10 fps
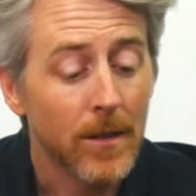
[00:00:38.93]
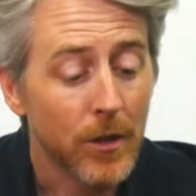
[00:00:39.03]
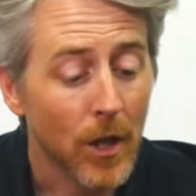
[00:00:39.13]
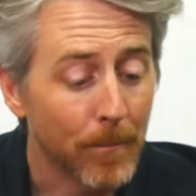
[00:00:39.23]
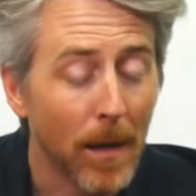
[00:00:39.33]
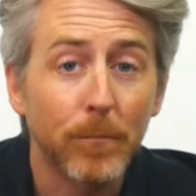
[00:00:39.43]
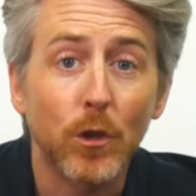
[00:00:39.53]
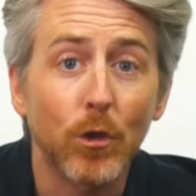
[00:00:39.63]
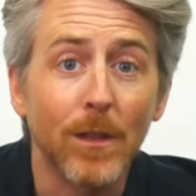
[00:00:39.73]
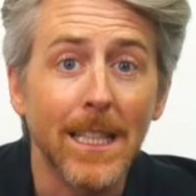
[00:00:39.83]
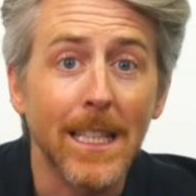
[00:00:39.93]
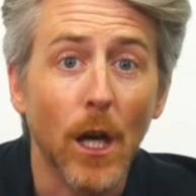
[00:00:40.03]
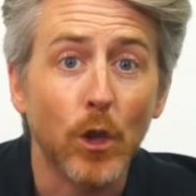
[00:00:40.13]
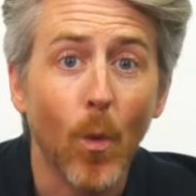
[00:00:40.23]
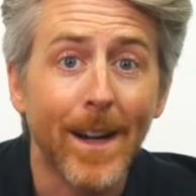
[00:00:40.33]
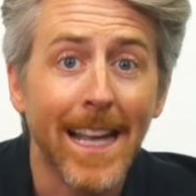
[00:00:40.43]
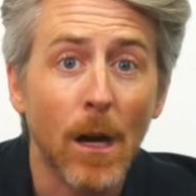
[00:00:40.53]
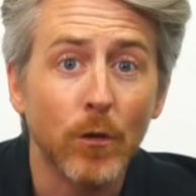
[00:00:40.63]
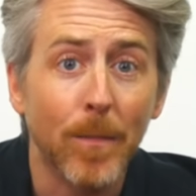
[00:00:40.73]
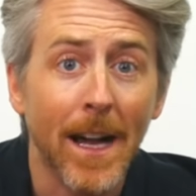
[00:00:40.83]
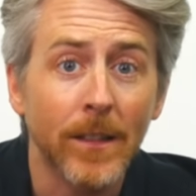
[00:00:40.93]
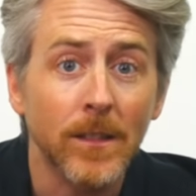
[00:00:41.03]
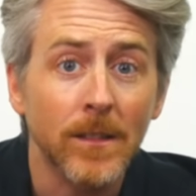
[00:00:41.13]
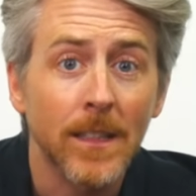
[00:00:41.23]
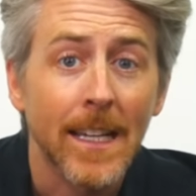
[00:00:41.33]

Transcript: Jump up to the 20 ounce bottle.